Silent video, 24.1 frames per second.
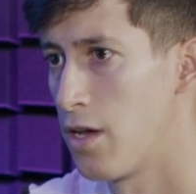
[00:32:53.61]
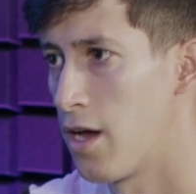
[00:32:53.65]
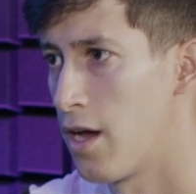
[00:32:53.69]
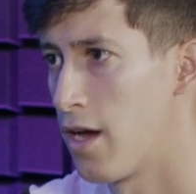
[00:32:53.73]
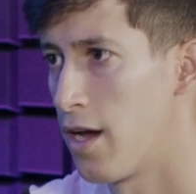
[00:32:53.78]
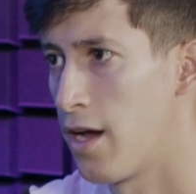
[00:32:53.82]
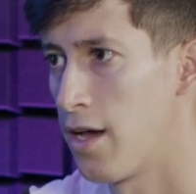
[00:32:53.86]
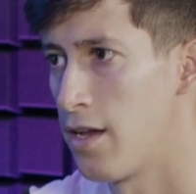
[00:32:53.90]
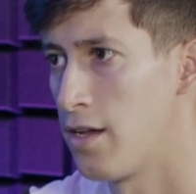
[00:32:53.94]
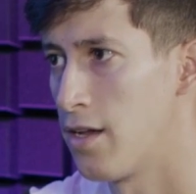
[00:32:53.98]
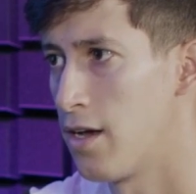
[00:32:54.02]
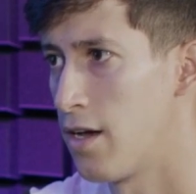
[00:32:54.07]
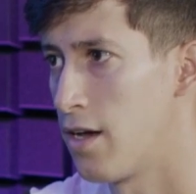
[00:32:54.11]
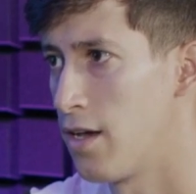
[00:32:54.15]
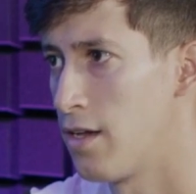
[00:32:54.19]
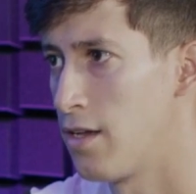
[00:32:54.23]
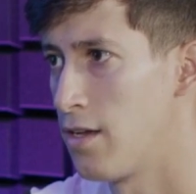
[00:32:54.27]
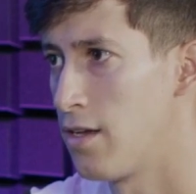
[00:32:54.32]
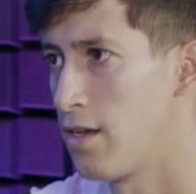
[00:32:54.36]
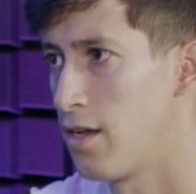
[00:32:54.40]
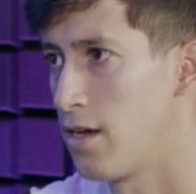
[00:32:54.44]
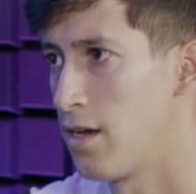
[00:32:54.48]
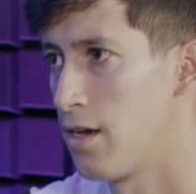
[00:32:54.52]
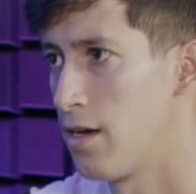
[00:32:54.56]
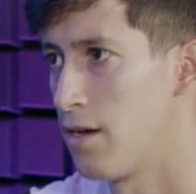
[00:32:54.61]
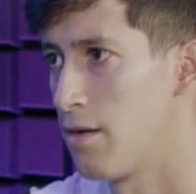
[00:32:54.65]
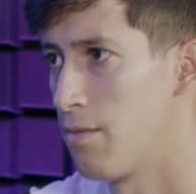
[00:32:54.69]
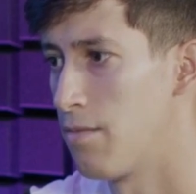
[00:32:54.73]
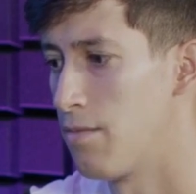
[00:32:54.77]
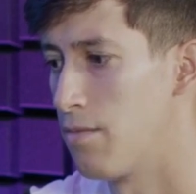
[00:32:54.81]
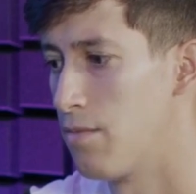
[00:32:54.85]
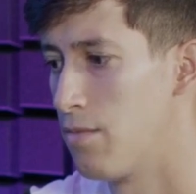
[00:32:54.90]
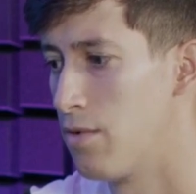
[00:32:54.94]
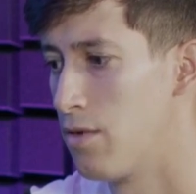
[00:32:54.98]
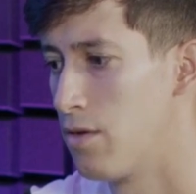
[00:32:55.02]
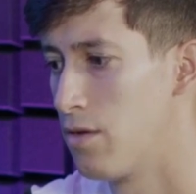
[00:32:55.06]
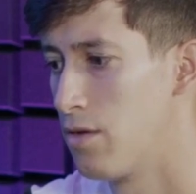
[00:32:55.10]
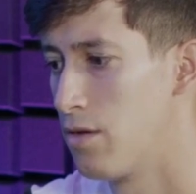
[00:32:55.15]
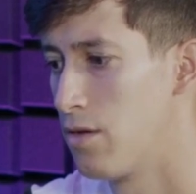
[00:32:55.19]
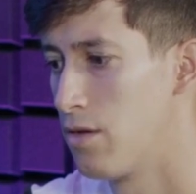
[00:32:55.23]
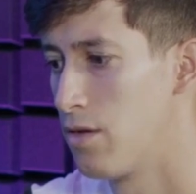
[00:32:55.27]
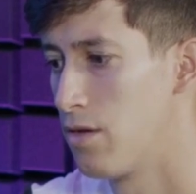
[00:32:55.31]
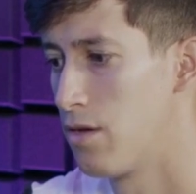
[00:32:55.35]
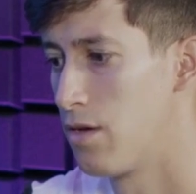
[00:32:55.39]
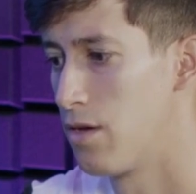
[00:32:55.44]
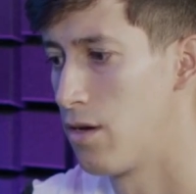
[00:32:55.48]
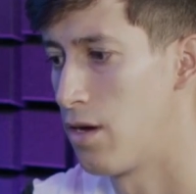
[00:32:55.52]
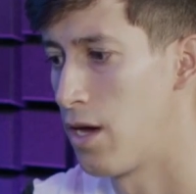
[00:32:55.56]
Yeah, I, I, um,
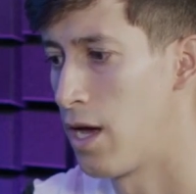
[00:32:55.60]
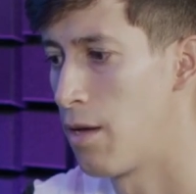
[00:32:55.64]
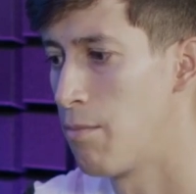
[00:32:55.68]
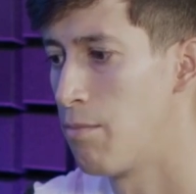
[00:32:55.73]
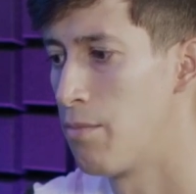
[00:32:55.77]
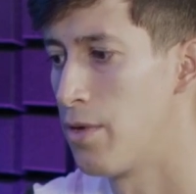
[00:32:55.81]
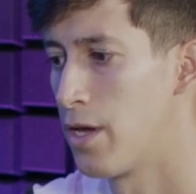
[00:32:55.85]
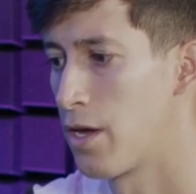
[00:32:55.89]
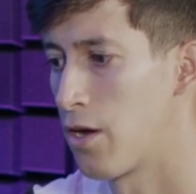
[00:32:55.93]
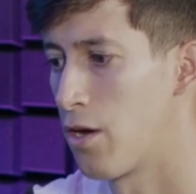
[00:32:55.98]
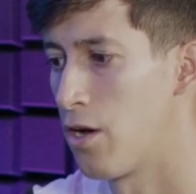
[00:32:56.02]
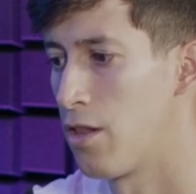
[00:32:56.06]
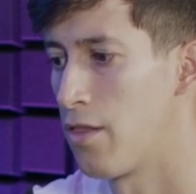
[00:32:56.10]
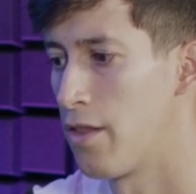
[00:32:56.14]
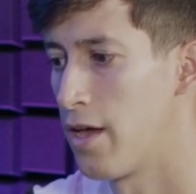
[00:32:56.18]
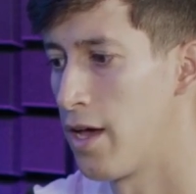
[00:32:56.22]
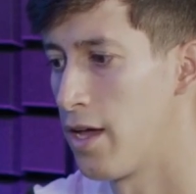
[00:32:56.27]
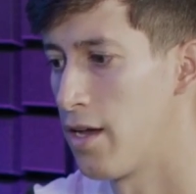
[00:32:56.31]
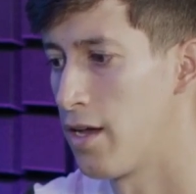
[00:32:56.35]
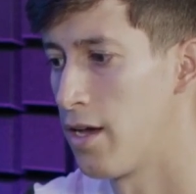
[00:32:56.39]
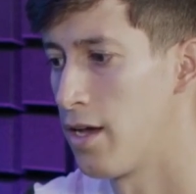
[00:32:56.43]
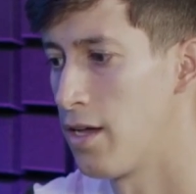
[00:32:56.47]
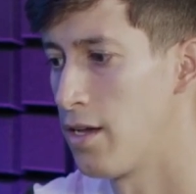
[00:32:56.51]
I'm big on that.